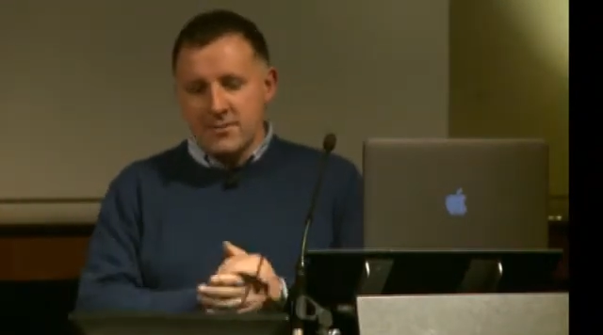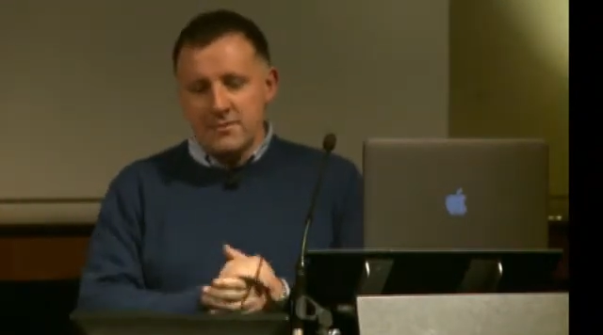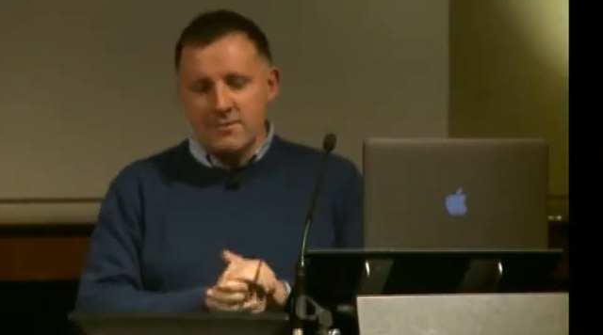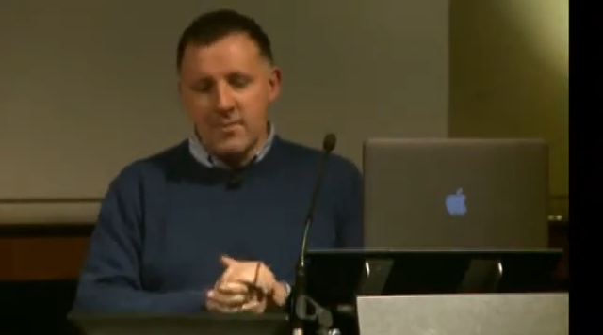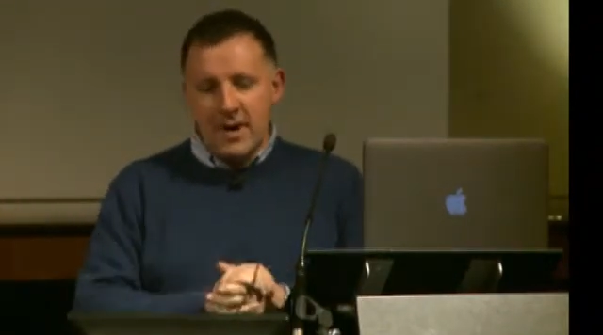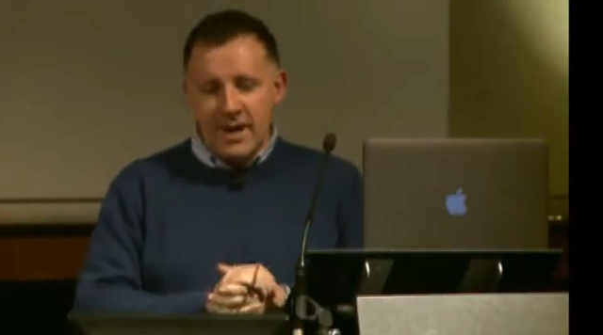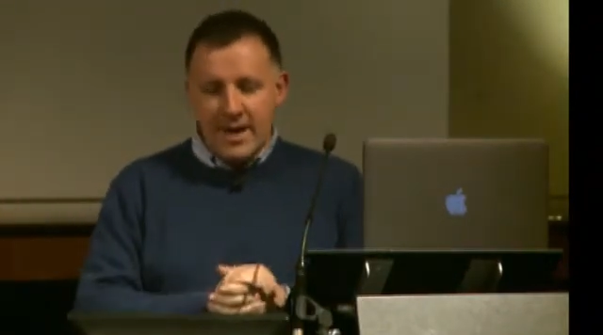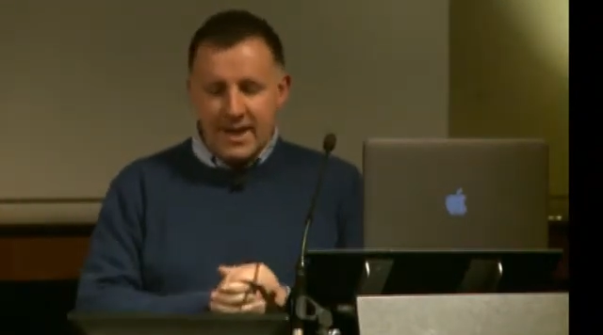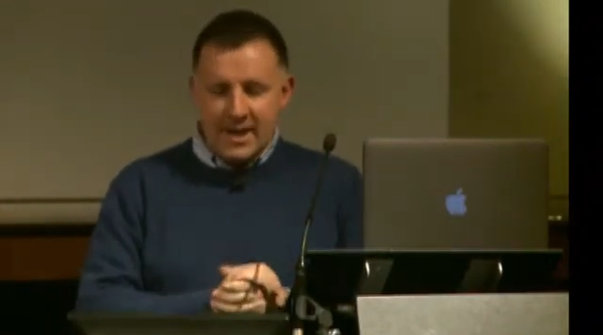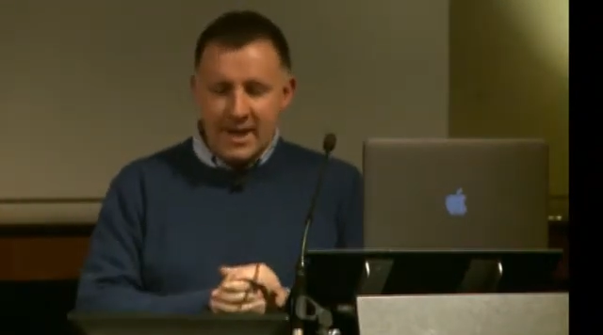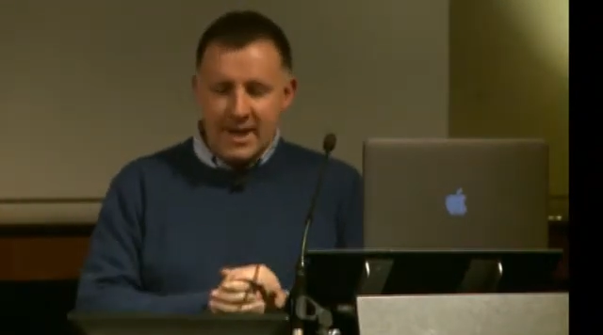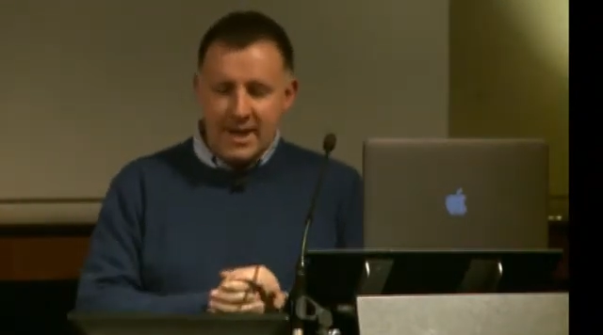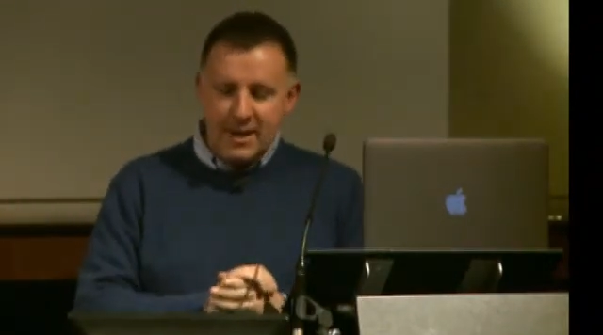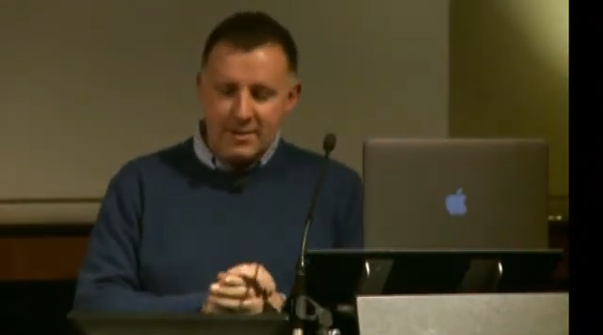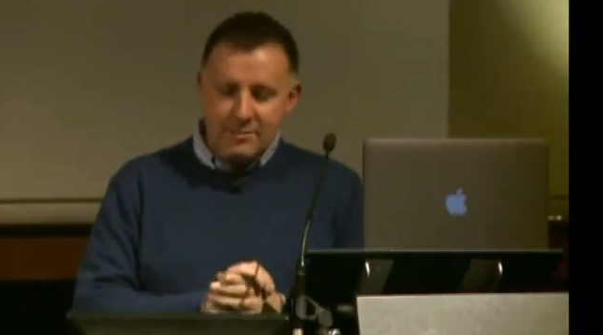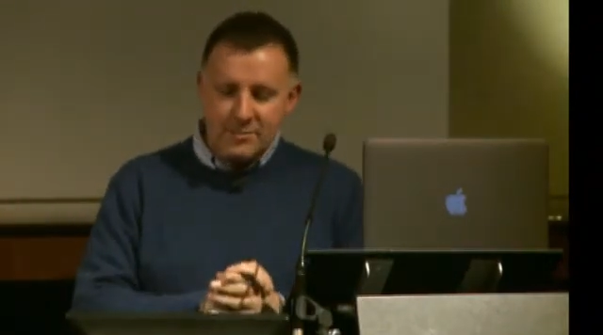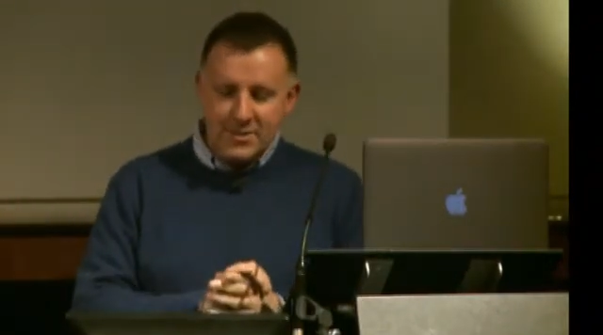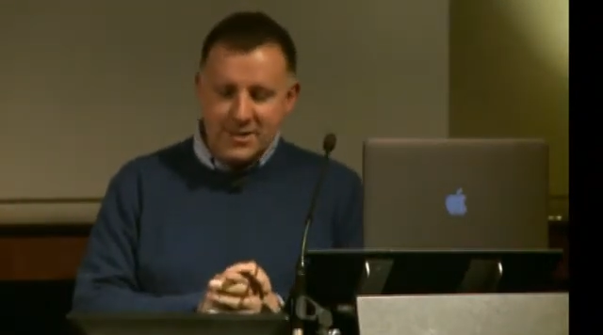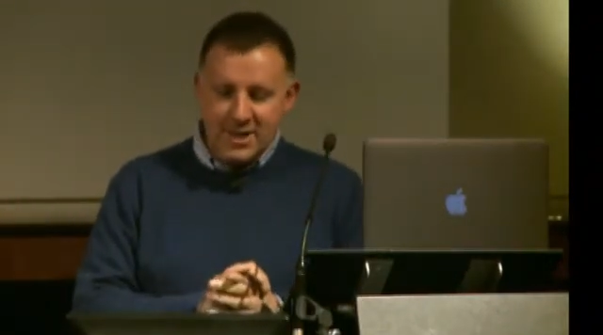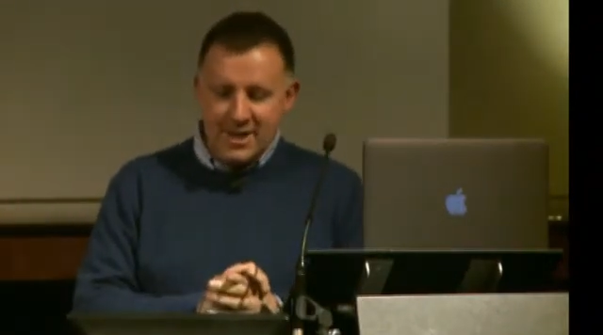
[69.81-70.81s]
Mike here
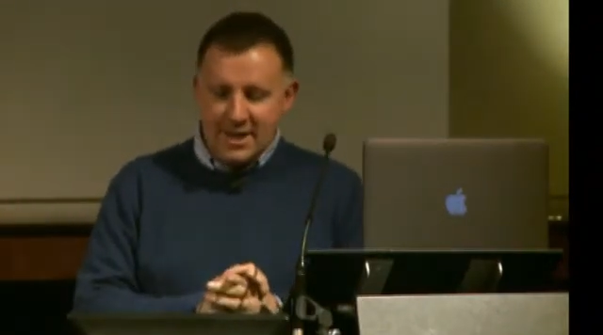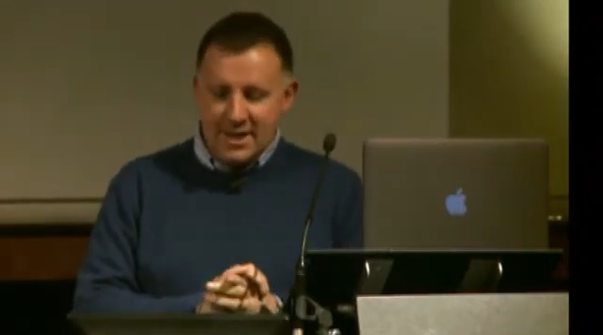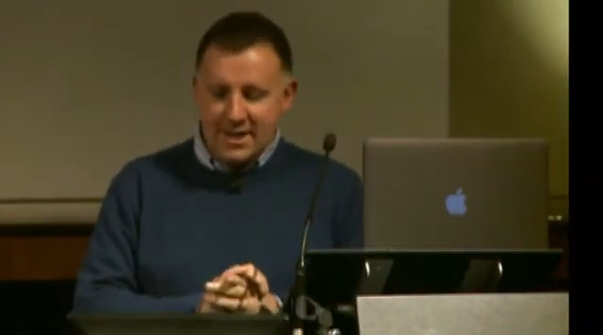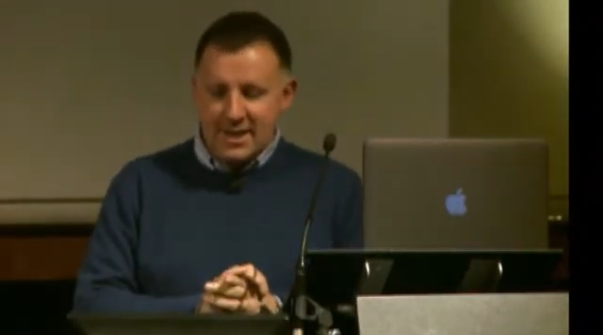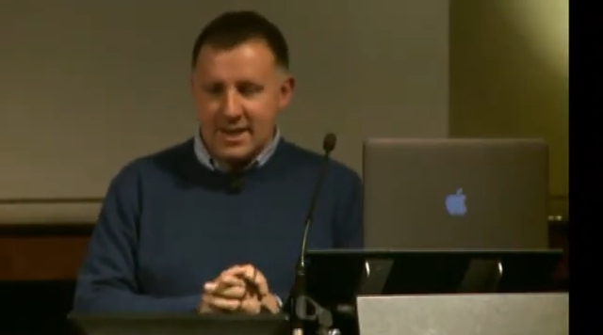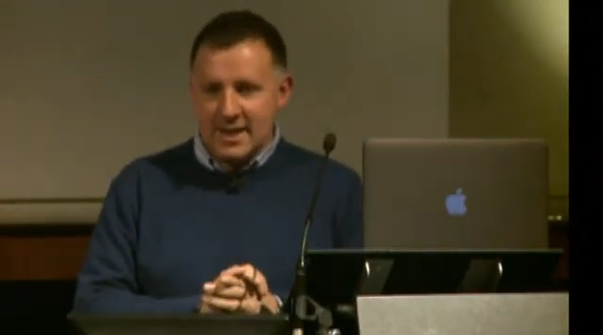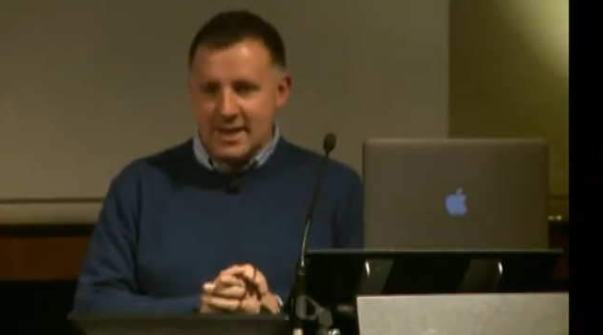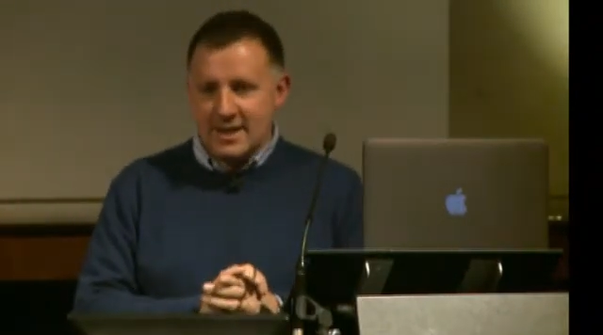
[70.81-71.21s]
particularly,